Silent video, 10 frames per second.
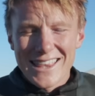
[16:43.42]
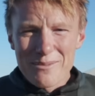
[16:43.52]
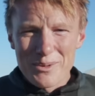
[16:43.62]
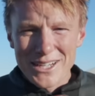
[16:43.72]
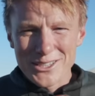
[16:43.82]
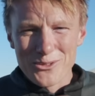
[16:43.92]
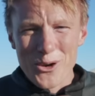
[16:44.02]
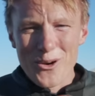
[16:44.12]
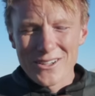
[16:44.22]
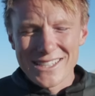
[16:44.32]
that brings the
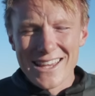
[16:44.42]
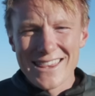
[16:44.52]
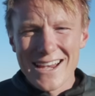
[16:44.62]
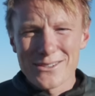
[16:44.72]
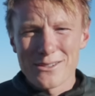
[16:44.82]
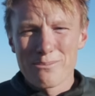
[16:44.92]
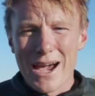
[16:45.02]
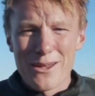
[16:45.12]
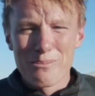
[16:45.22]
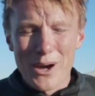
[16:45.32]
Ruroc
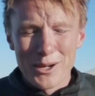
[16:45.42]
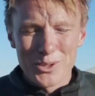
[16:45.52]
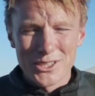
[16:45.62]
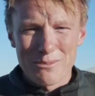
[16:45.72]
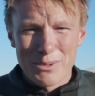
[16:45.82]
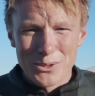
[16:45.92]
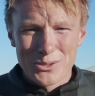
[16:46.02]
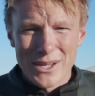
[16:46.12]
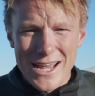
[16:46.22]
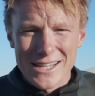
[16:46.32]
£10,000 bike project build
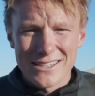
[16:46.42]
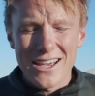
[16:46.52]
to an end.